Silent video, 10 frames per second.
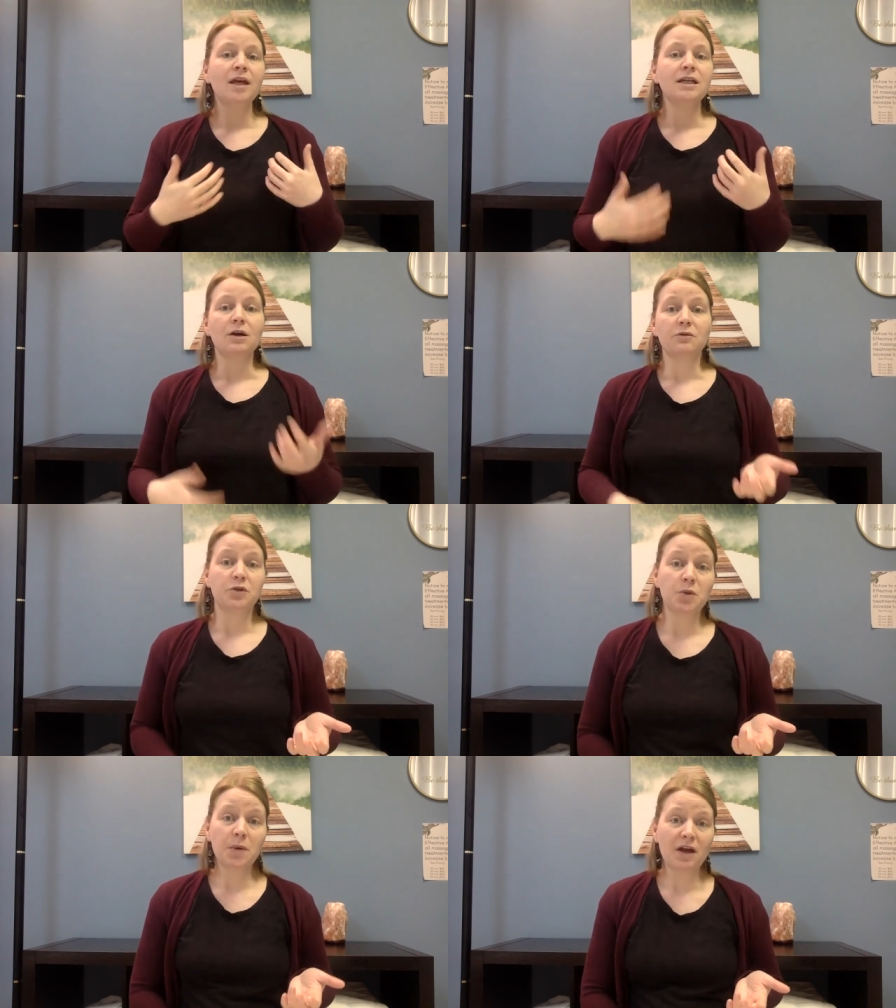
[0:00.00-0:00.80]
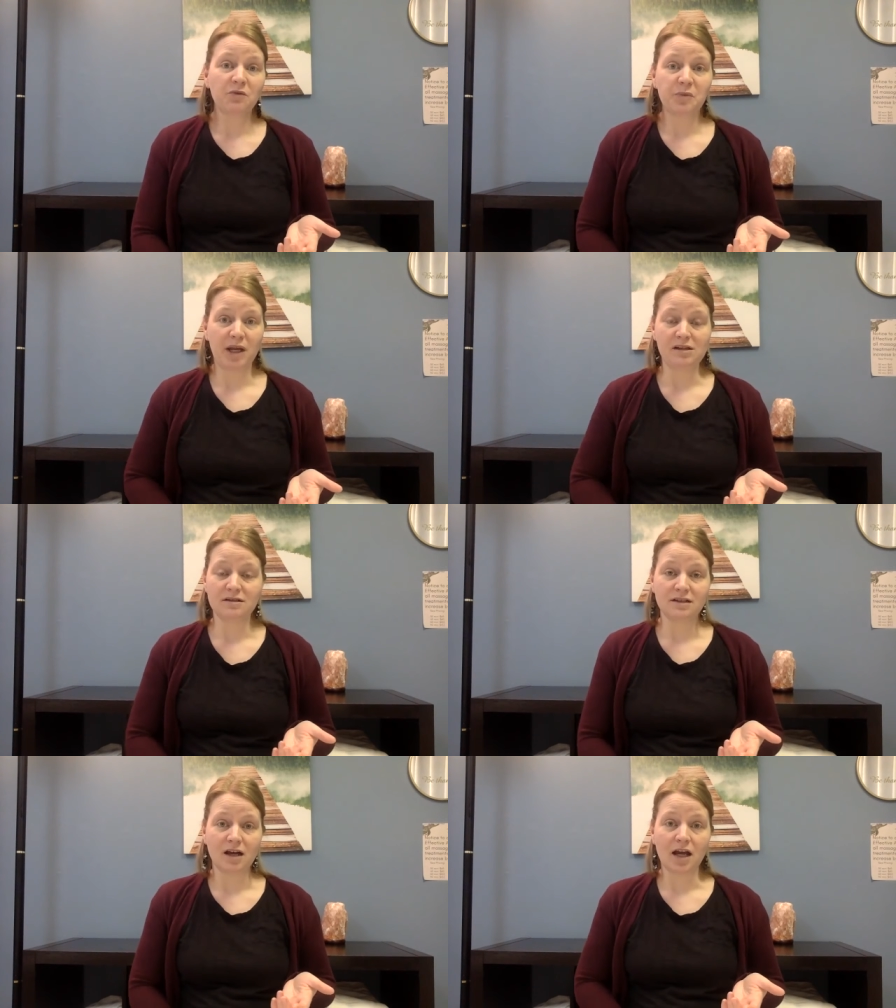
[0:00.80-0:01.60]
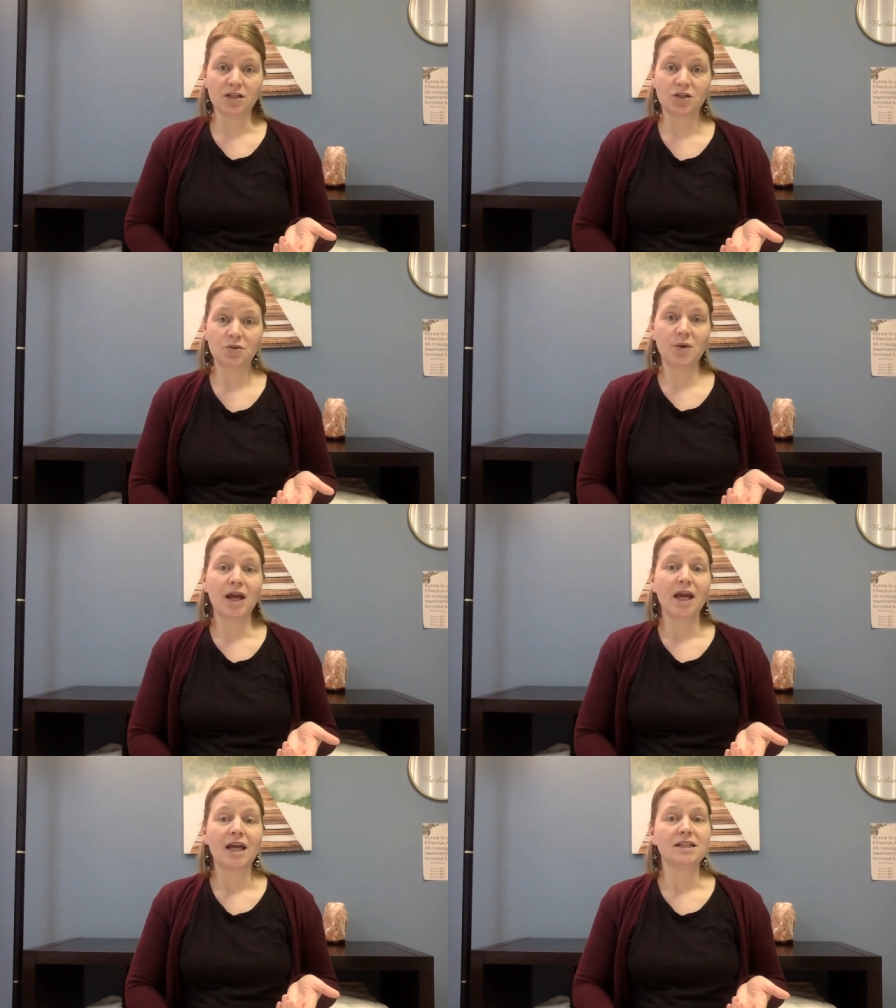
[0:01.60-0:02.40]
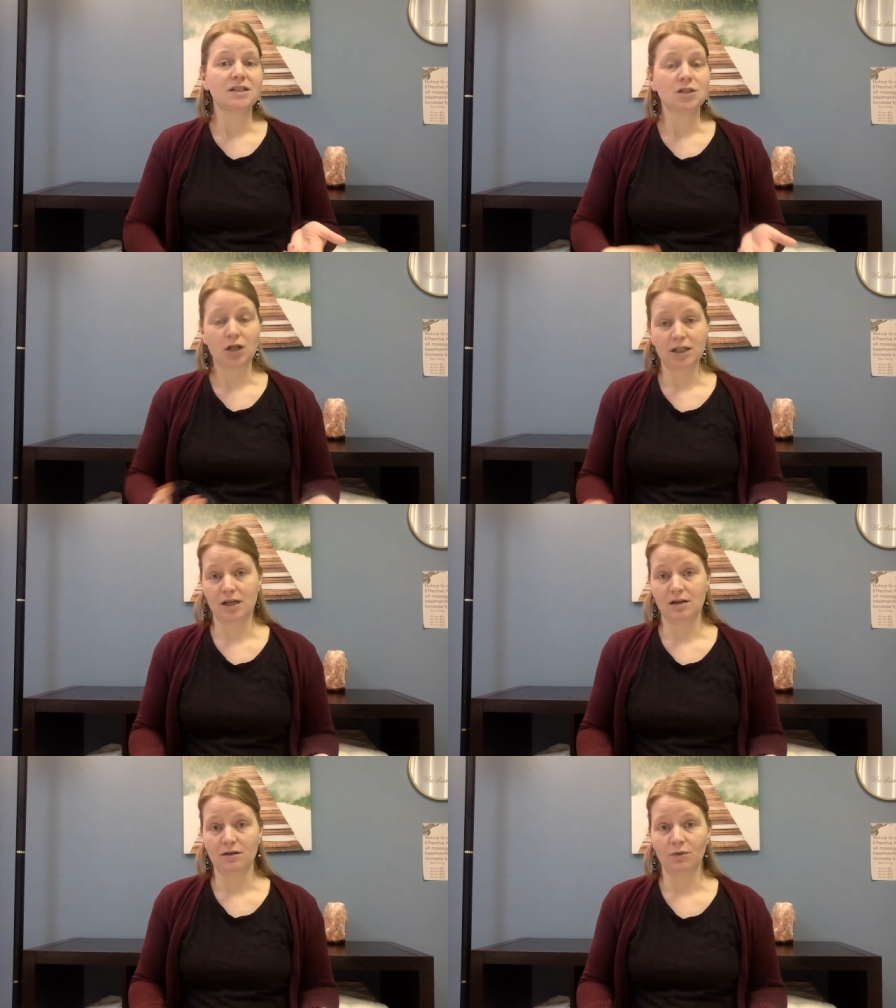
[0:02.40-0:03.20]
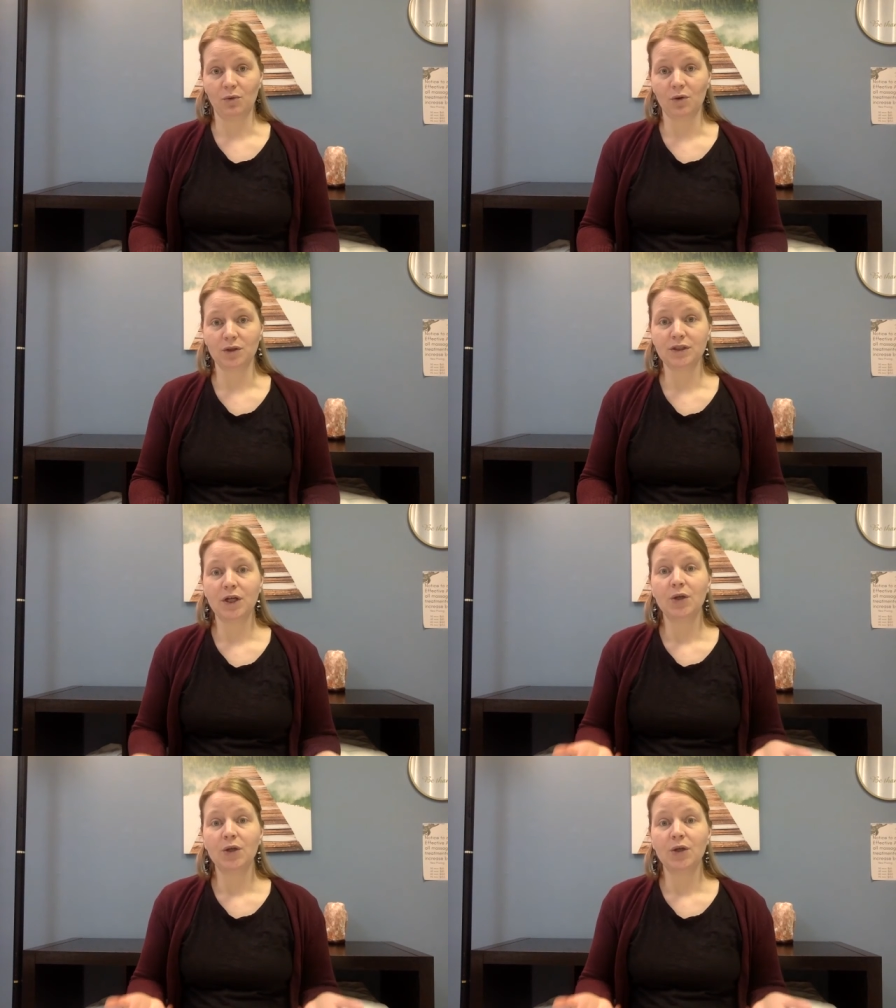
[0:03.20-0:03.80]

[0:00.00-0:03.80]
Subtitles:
Now, if you don't have pain to guide you, it's not the end of the world.